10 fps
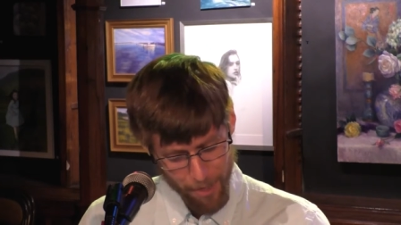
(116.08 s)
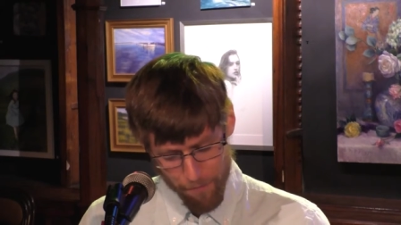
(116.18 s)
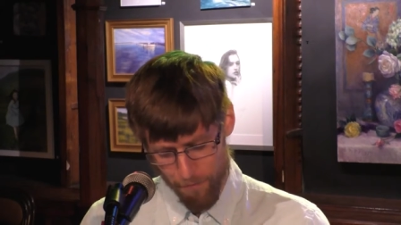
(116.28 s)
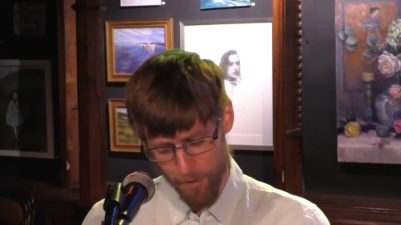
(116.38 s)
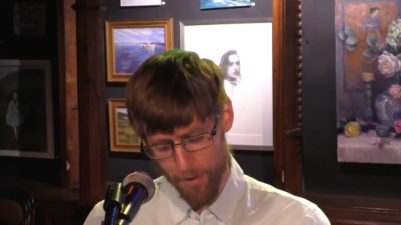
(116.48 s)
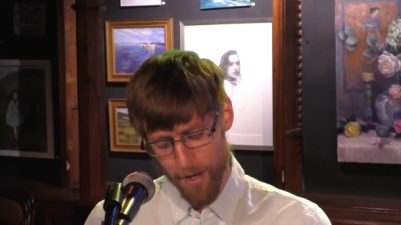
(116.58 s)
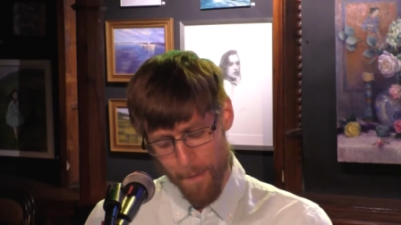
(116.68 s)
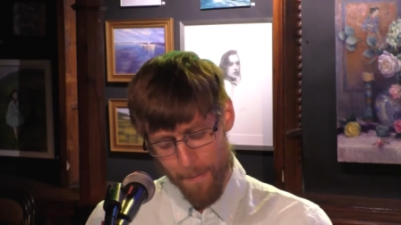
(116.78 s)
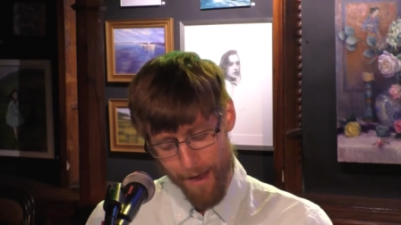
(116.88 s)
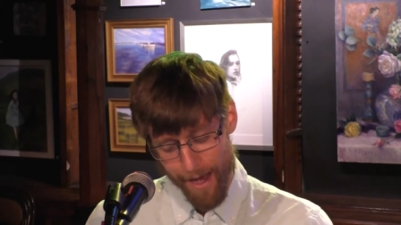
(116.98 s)

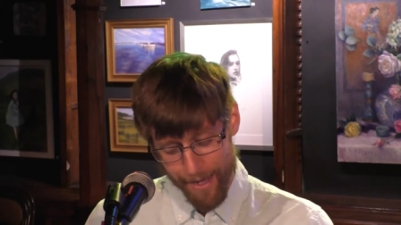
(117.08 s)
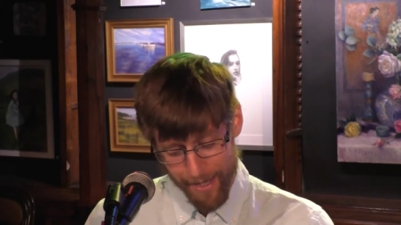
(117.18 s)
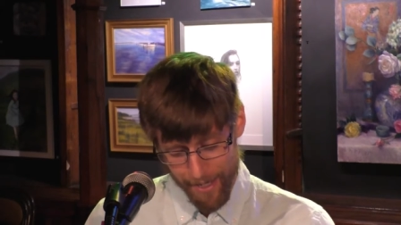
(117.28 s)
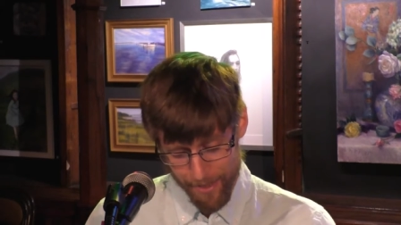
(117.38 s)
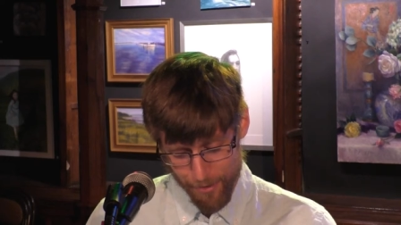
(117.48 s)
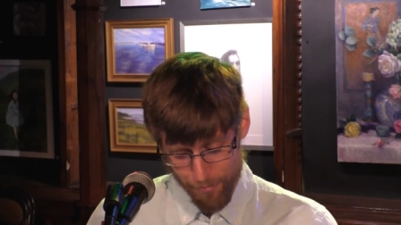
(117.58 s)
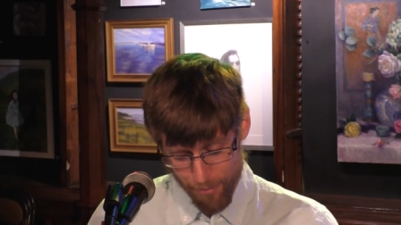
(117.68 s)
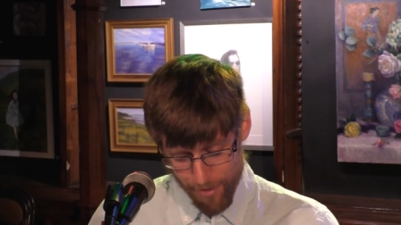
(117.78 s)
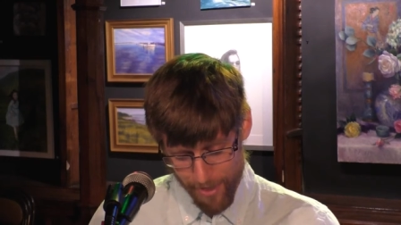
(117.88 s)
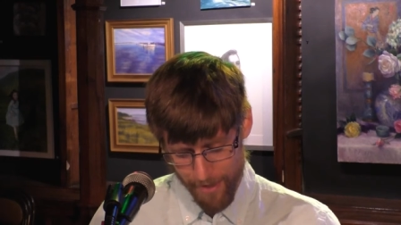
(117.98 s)
For pining is
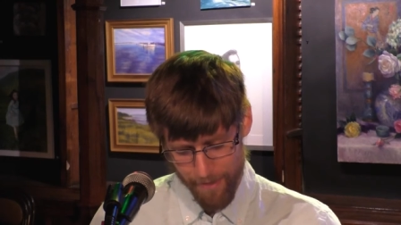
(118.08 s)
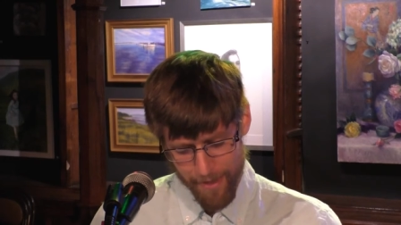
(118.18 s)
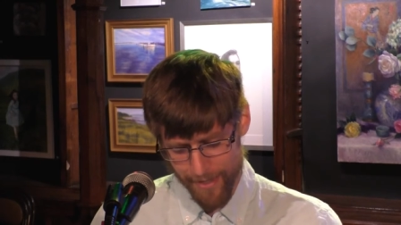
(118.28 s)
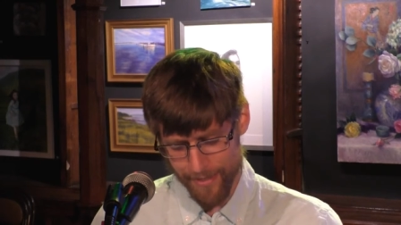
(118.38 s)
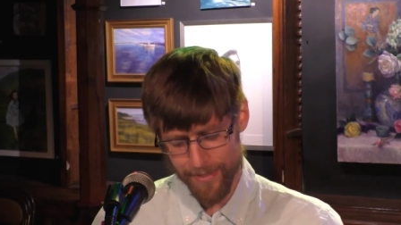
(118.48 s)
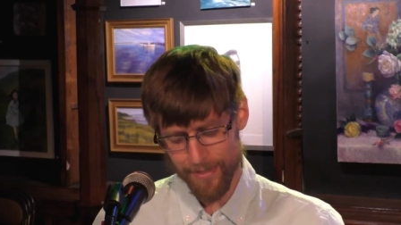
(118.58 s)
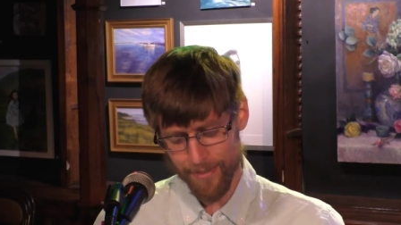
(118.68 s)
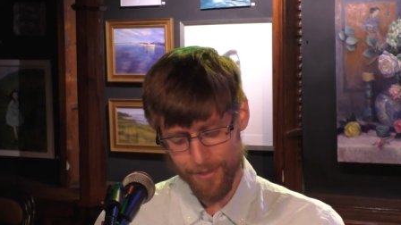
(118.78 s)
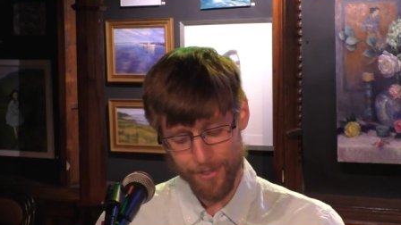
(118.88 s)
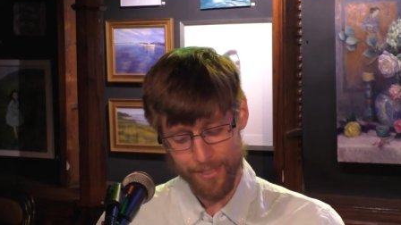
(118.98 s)
rooted in
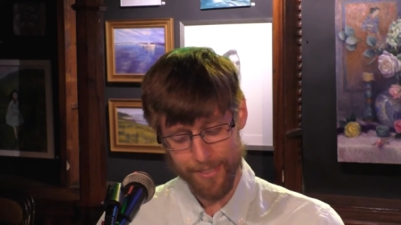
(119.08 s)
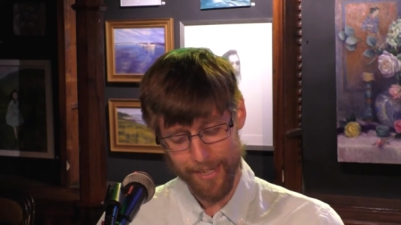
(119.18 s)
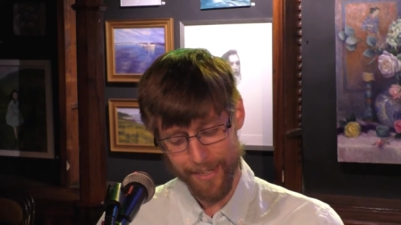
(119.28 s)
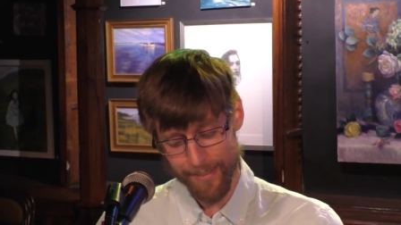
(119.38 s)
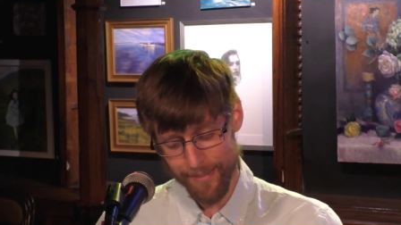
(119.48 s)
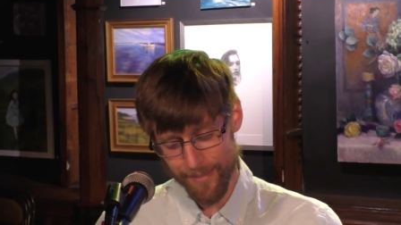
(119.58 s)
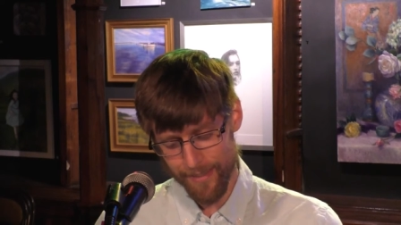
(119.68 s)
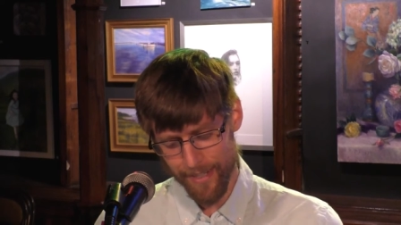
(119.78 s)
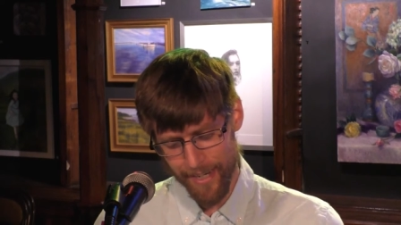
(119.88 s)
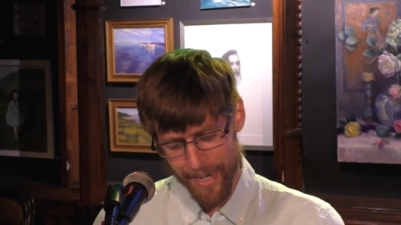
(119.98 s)
this, she
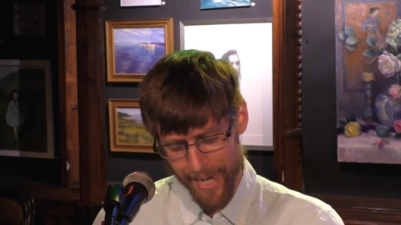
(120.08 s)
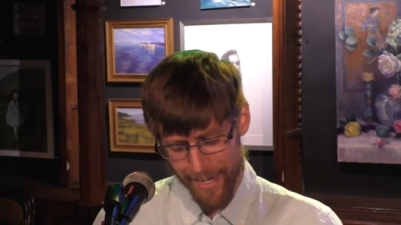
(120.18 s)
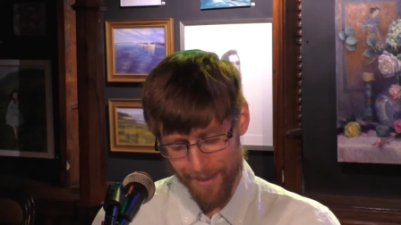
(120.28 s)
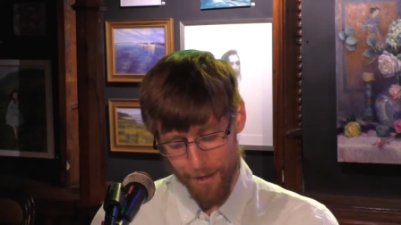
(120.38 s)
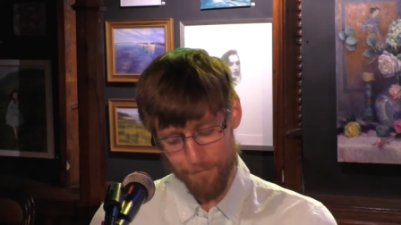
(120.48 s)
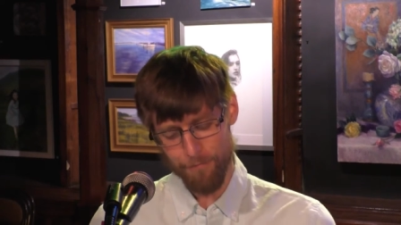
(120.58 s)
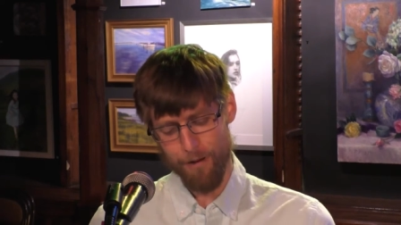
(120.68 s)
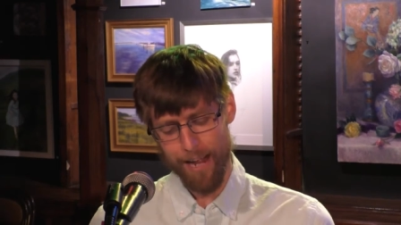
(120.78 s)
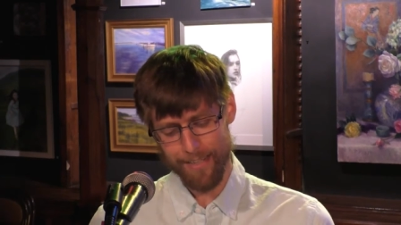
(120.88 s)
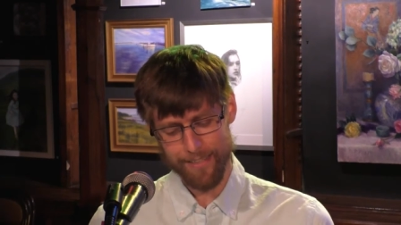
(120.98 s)
says, and love
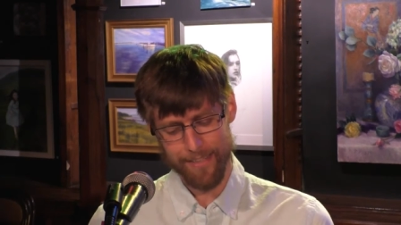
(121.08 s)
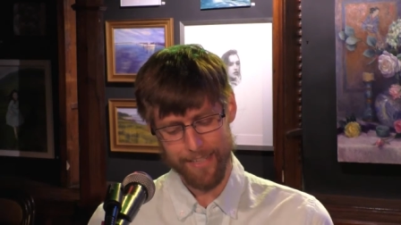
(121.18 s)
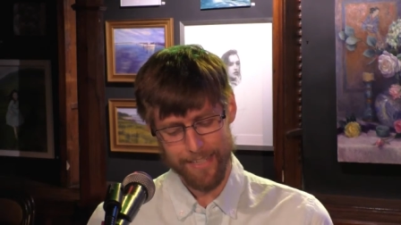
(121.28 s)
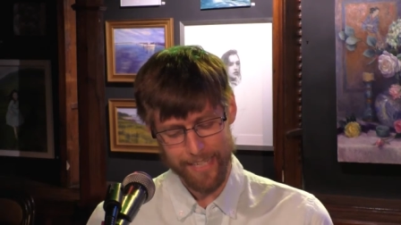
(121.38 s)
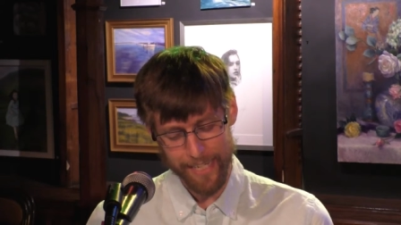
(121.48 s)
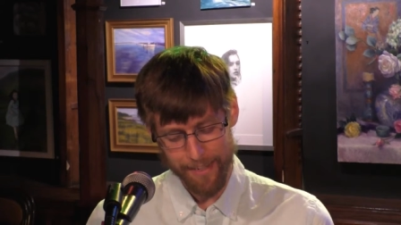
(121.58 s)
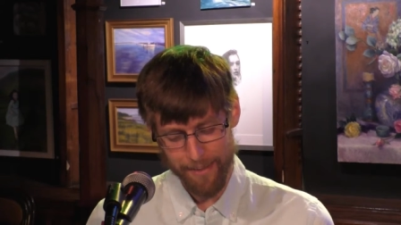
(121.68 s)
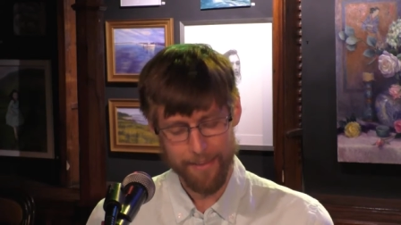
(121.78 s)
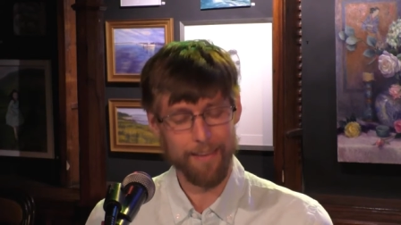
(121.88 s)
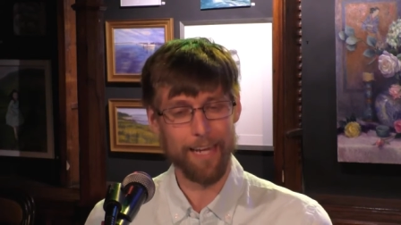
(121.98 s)
rots with
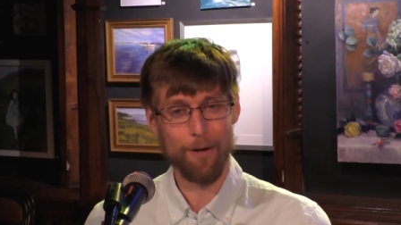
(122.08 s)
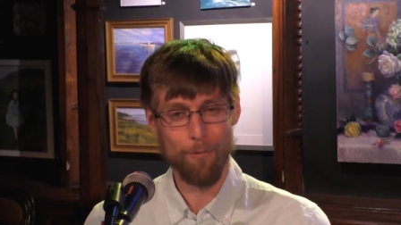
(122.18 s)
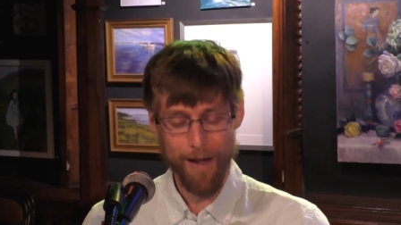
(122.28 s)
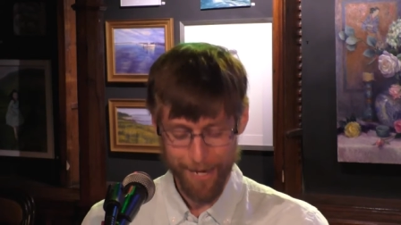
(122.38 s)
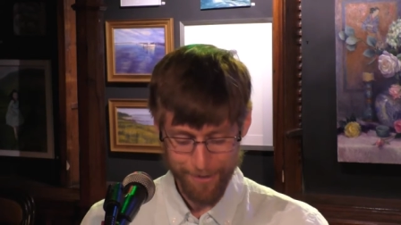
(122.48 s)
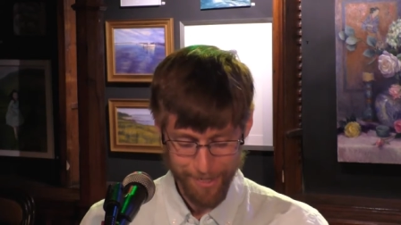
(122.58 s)
teeth like wild